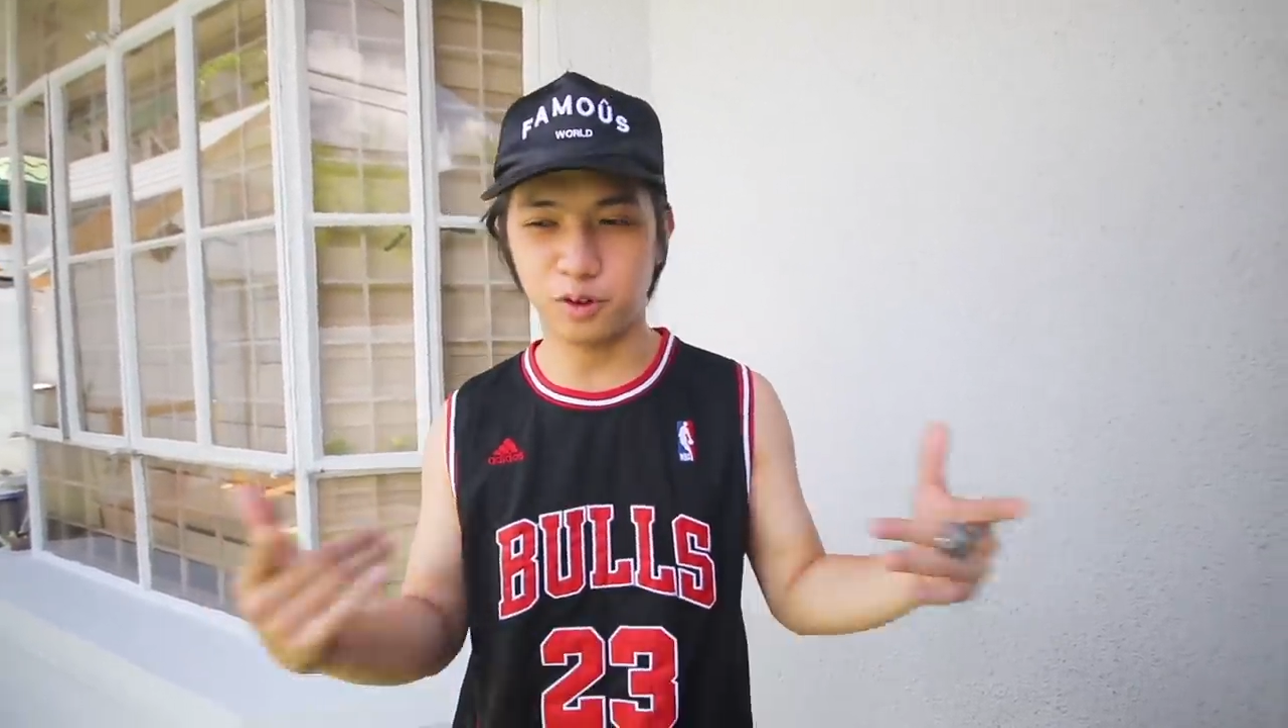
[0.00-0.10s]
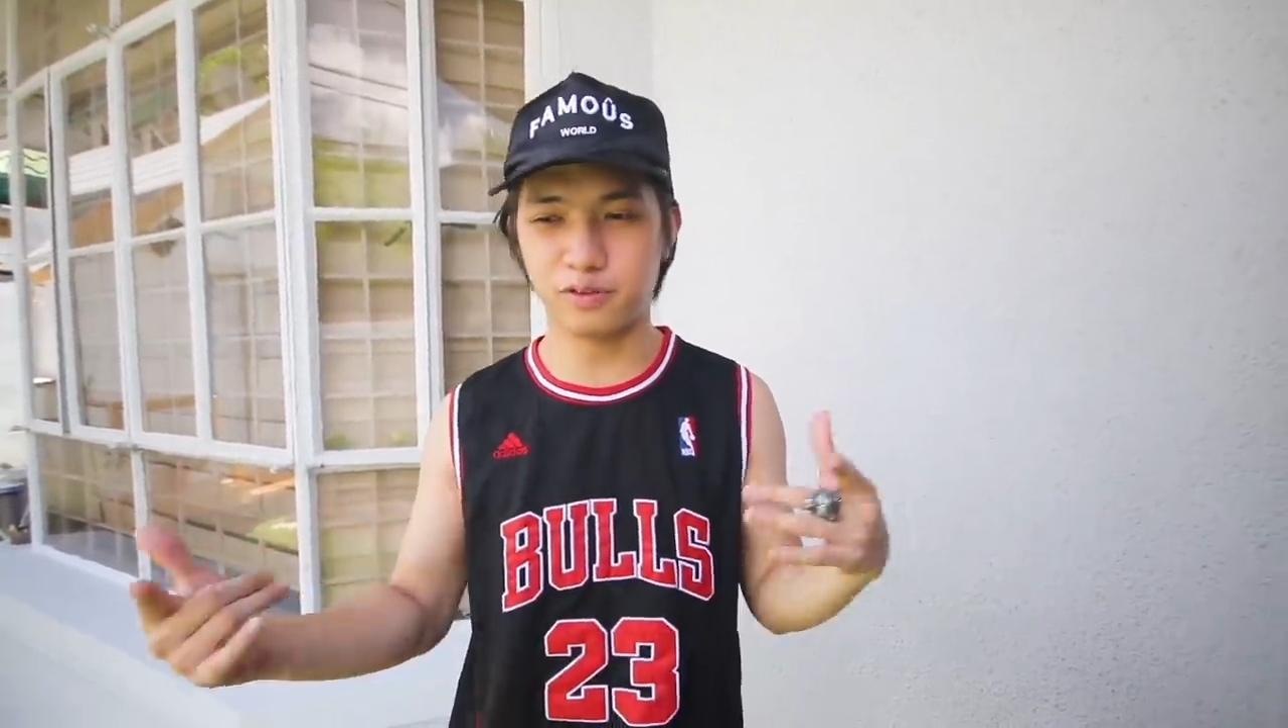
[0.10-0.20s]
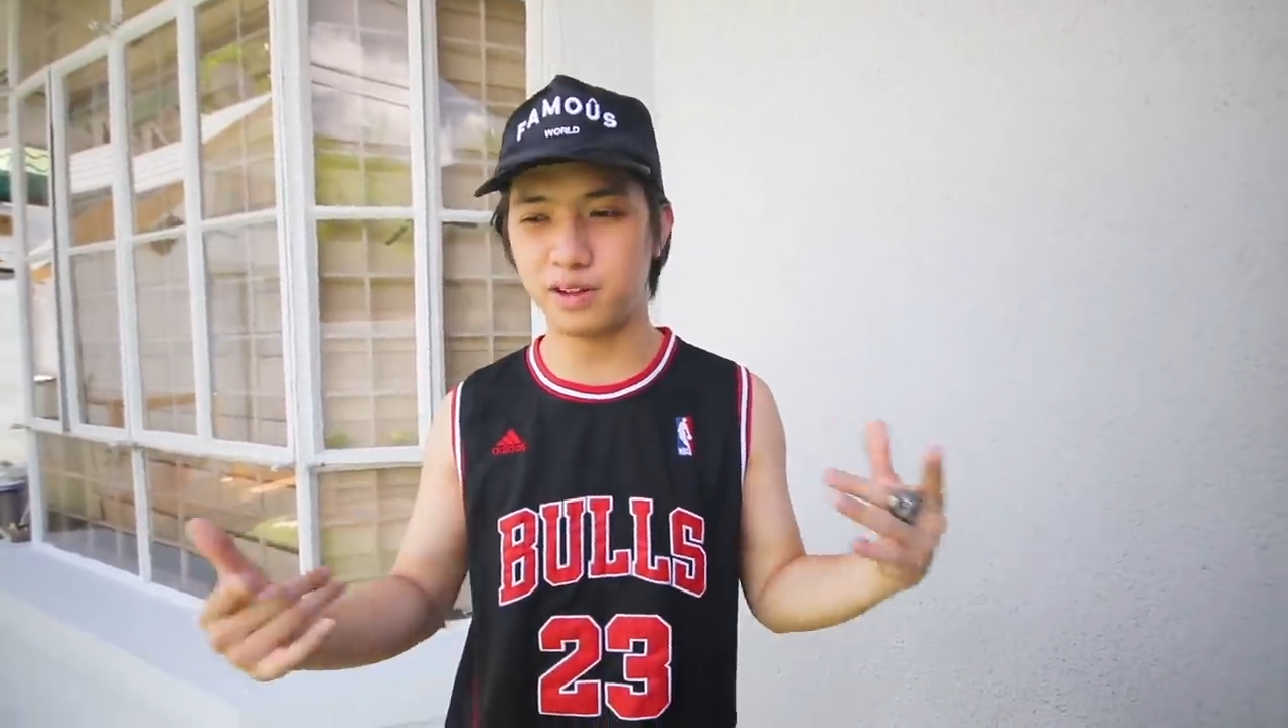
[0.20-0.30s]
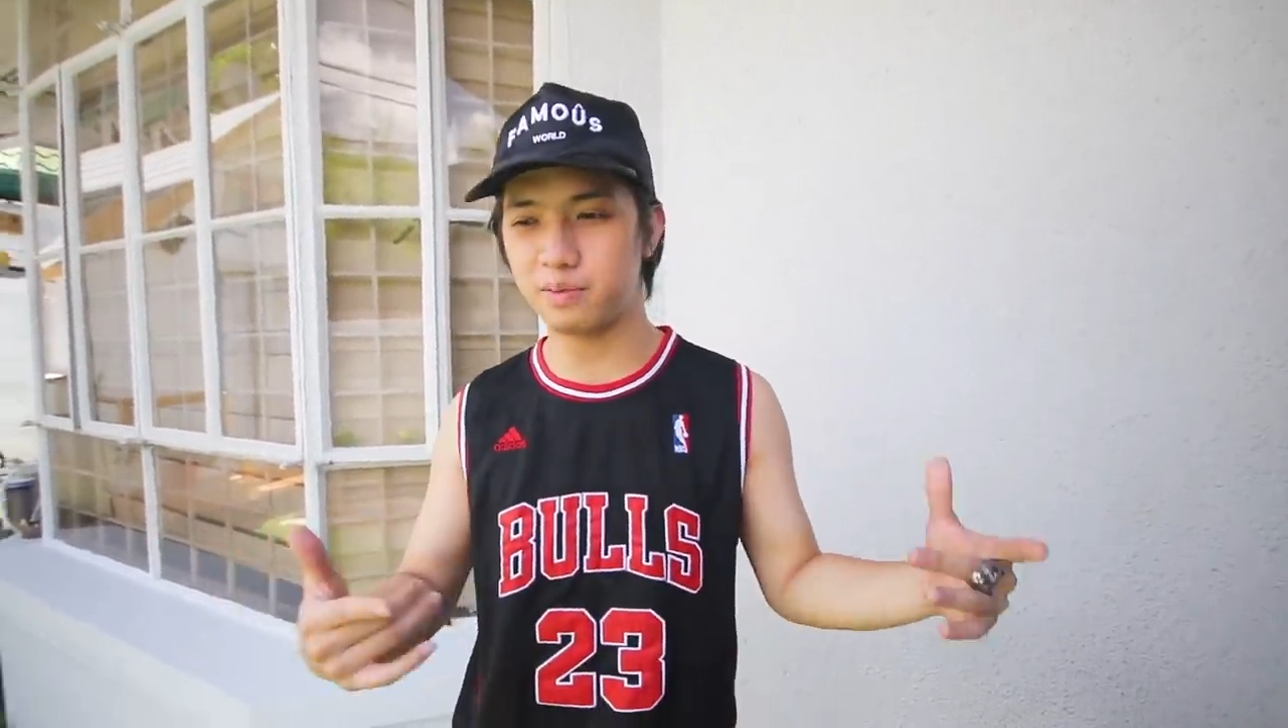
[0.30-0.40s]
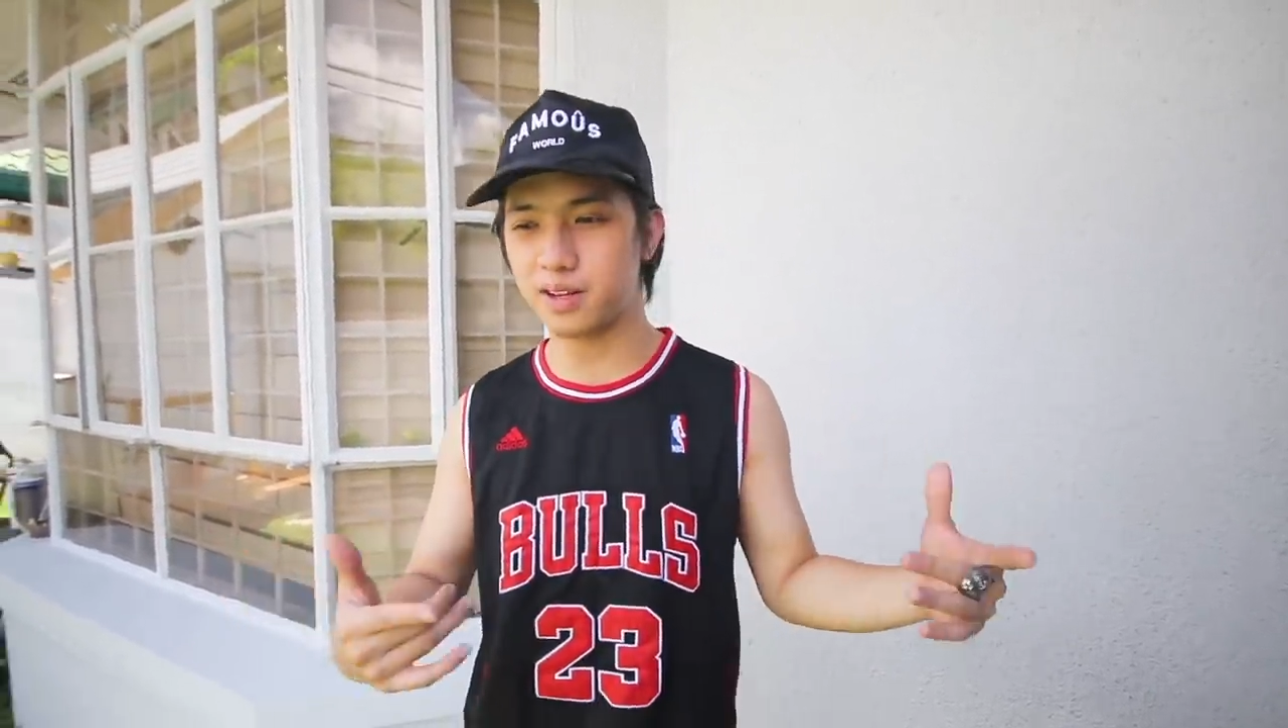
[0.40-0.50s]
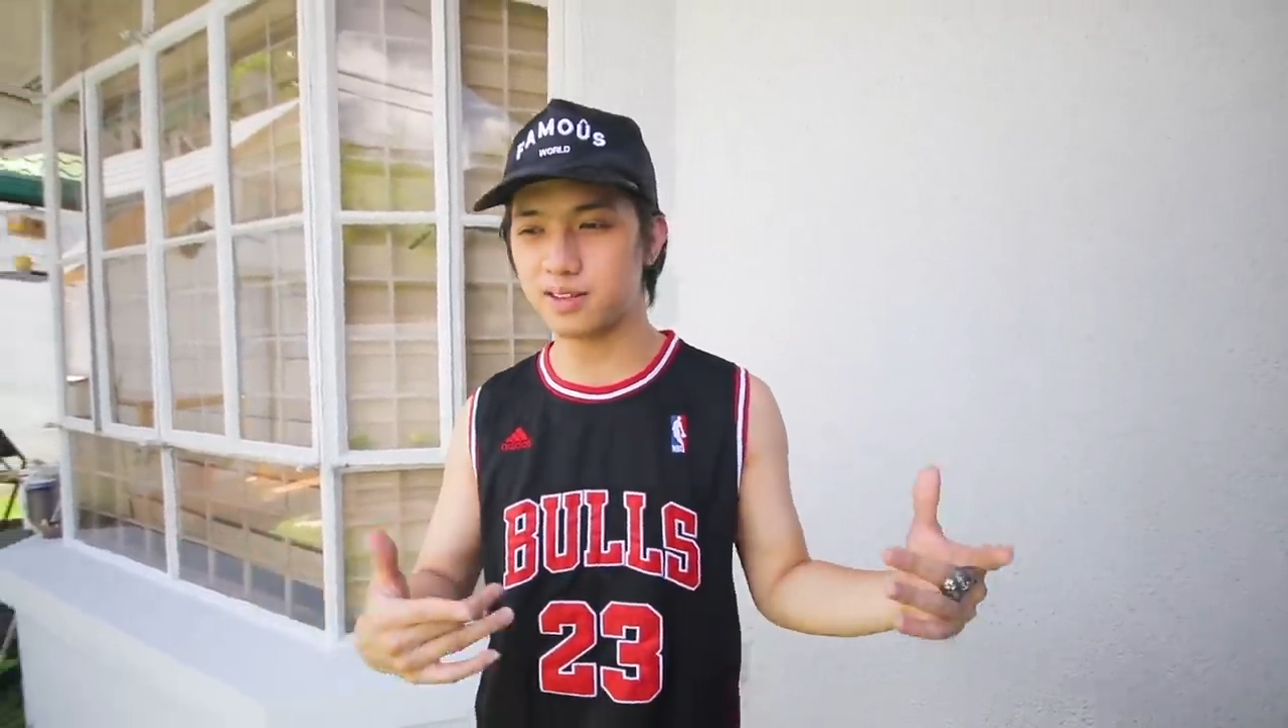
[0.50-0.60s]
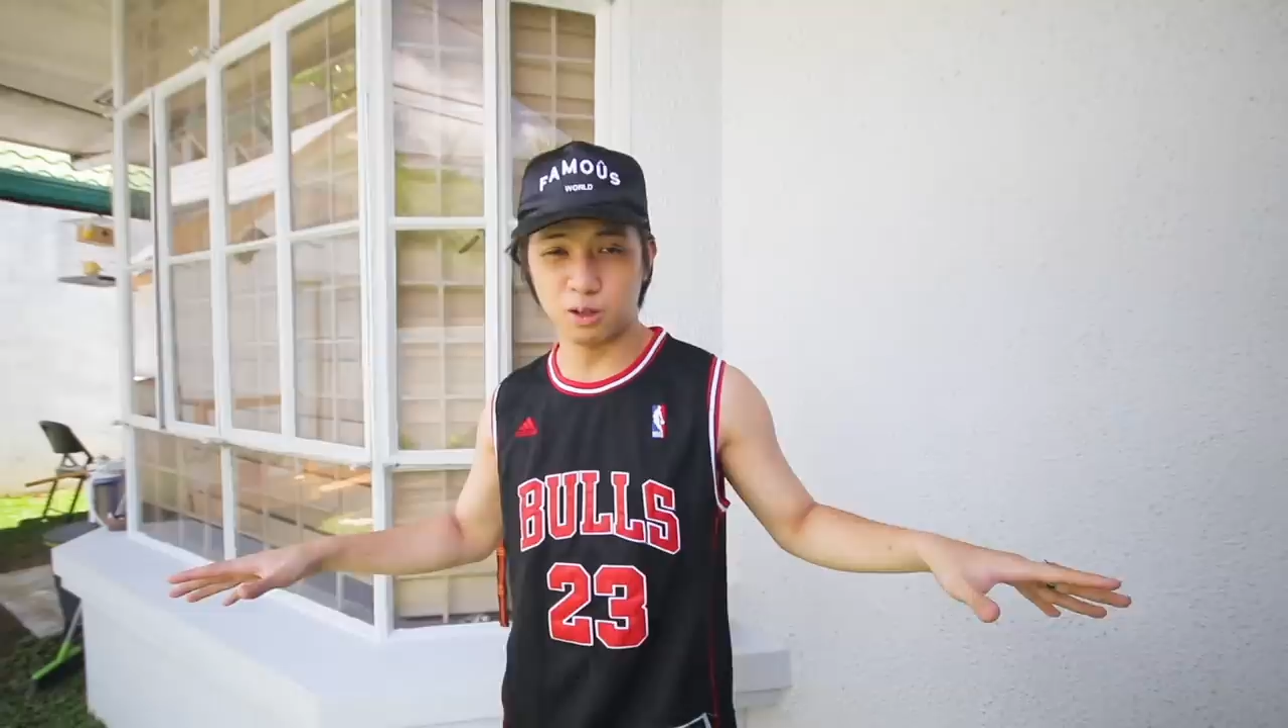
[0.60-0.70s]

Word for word: filming